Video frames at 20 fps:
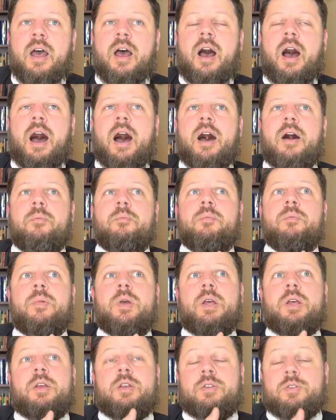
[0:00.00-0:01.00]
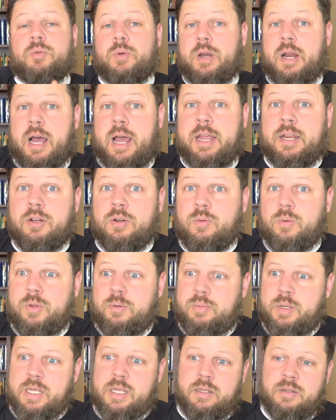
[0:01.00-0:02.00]
Um, so idol would
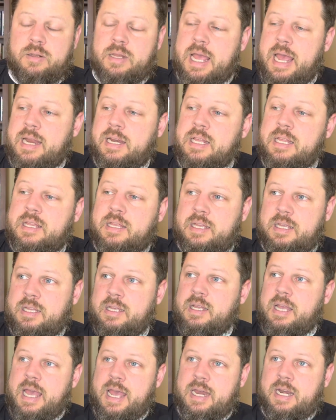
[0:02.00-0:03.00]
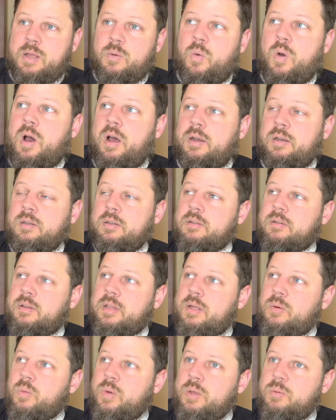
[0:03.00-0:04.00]
be anything, anyone
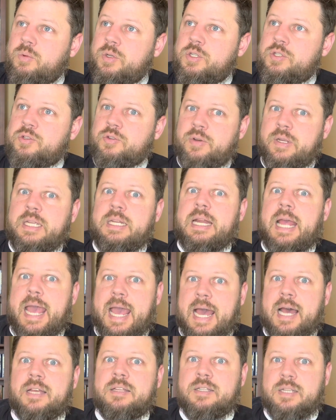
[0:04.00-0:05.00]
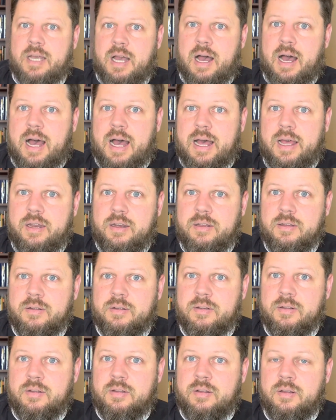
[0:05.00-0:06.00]
that we would treat as God
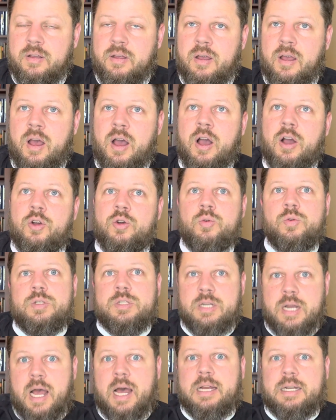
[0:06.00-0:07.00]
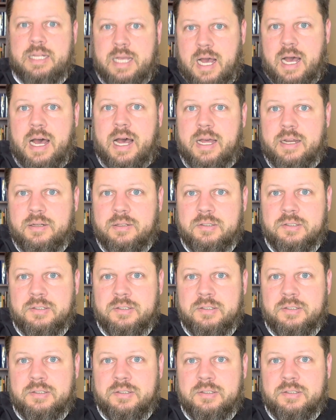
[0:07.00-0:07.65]
uh, who's not God.